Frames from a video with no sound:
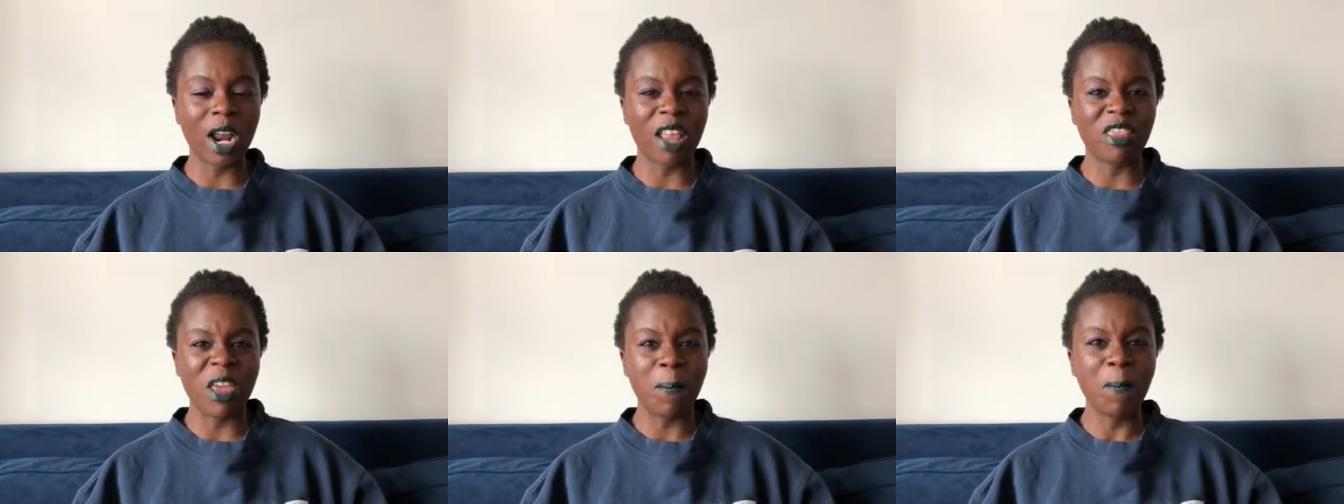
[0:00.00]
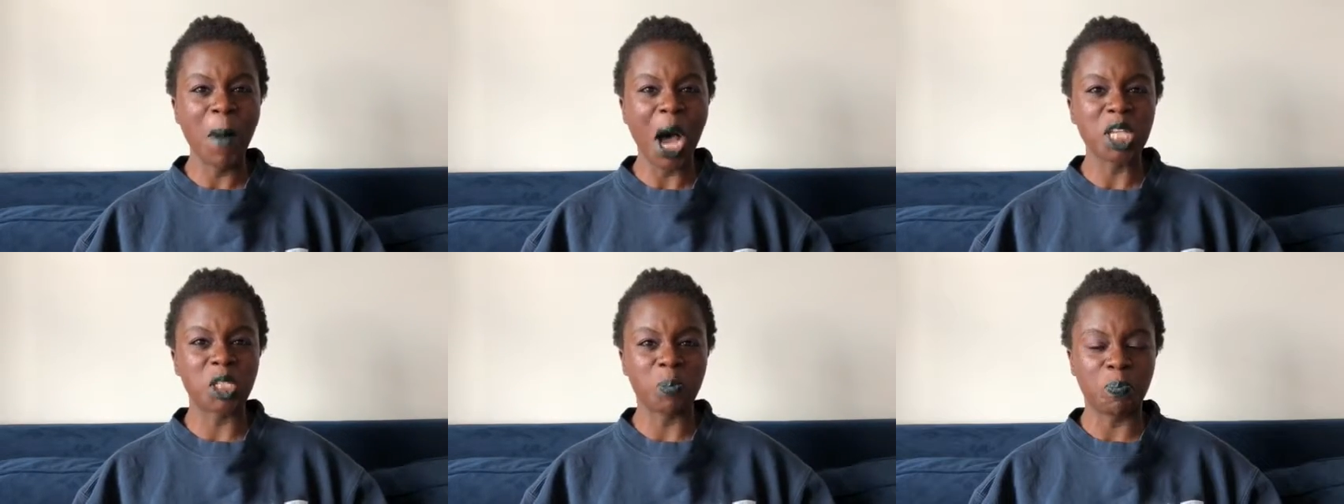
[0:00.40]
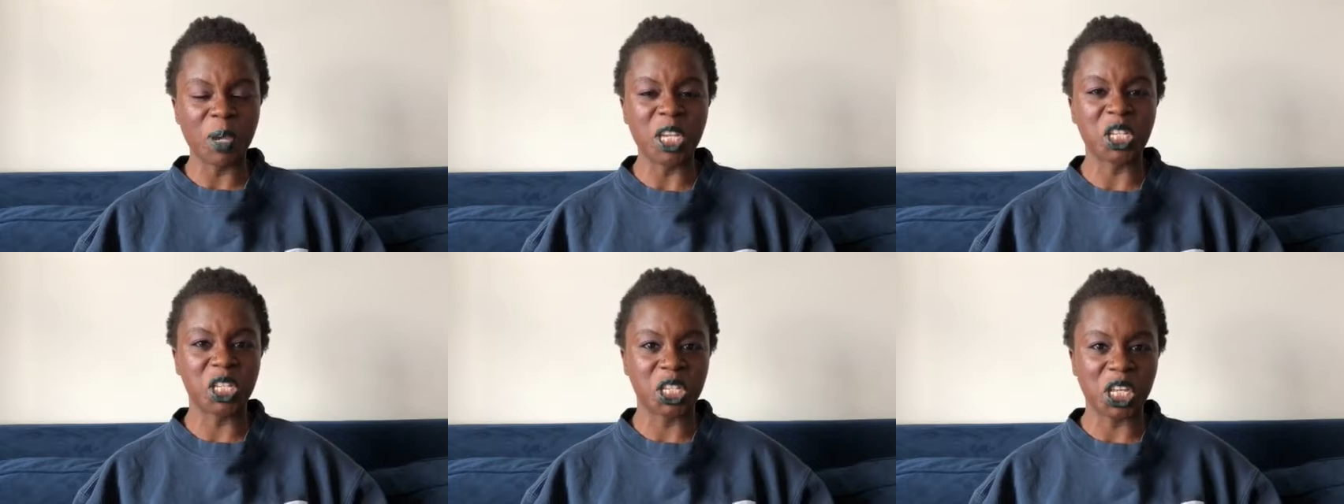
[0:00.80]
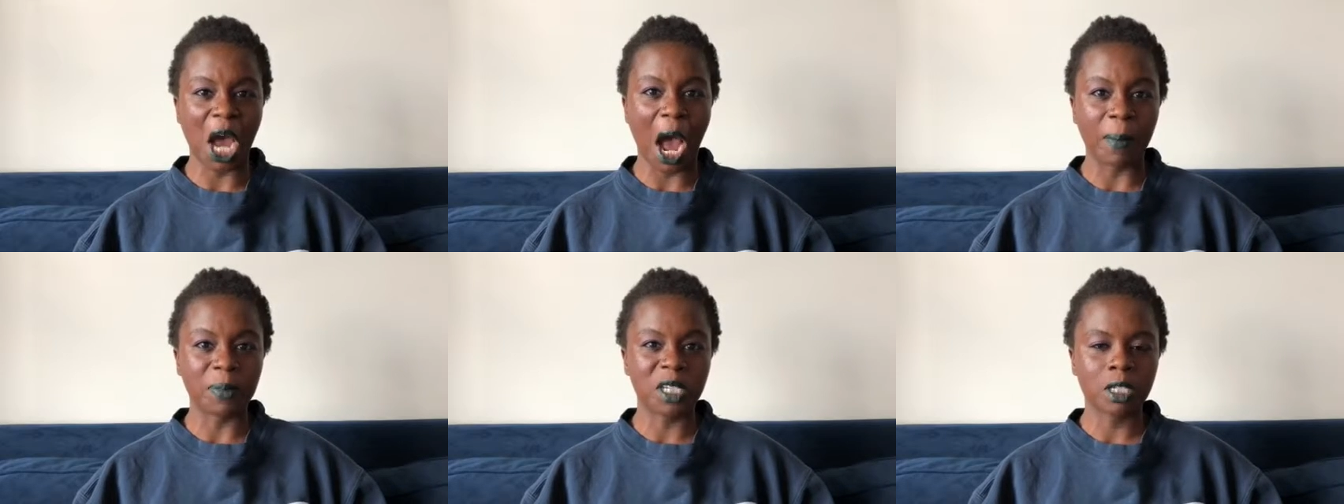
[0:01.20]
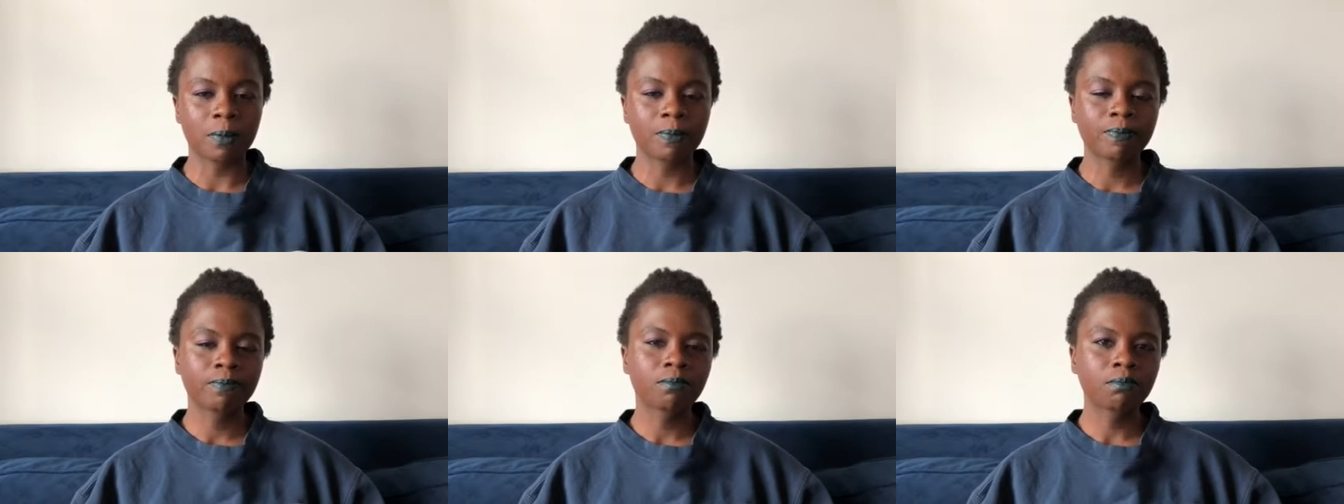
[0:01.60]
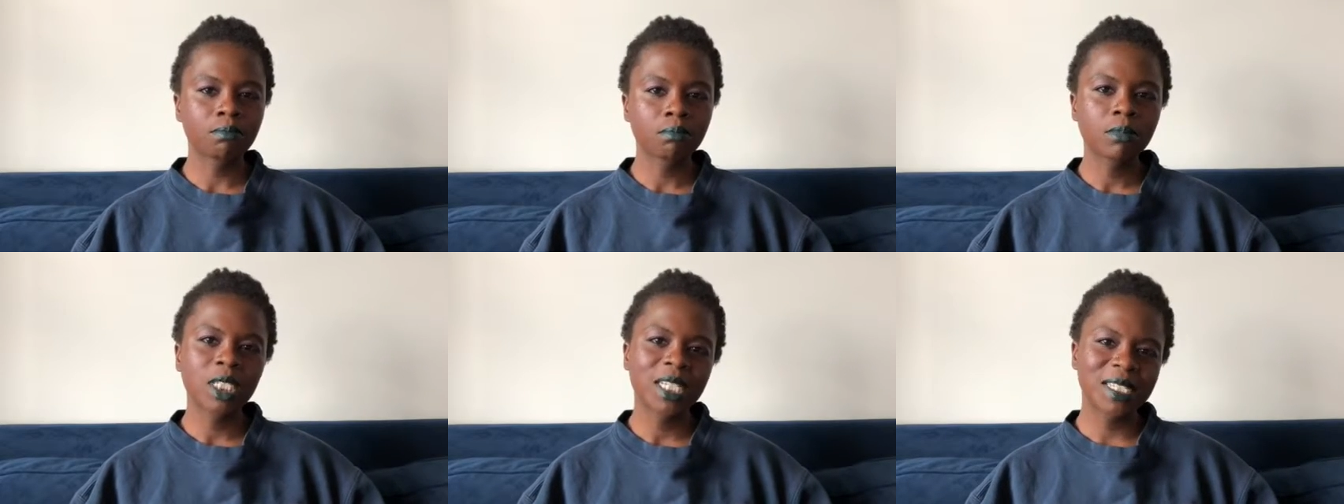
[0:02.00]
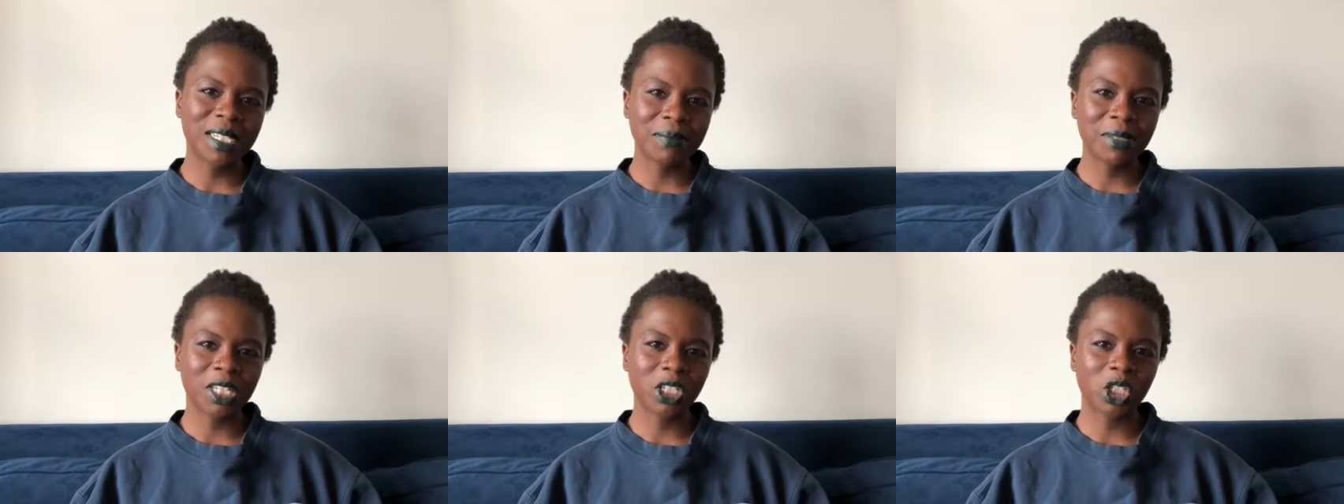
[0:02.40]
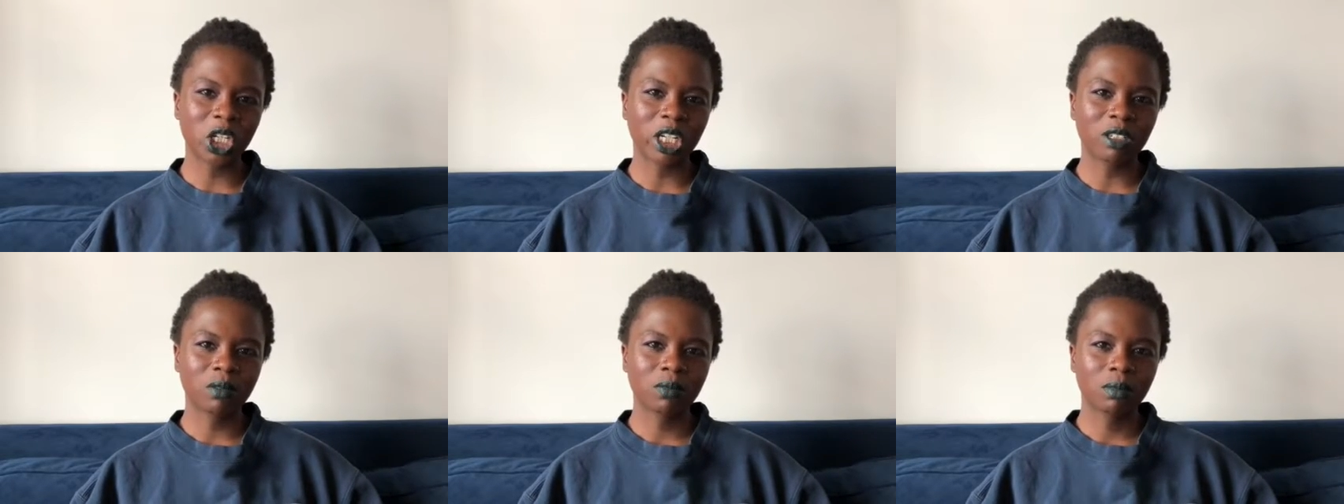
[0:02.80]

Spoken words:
and they must be stopped! Seems legit.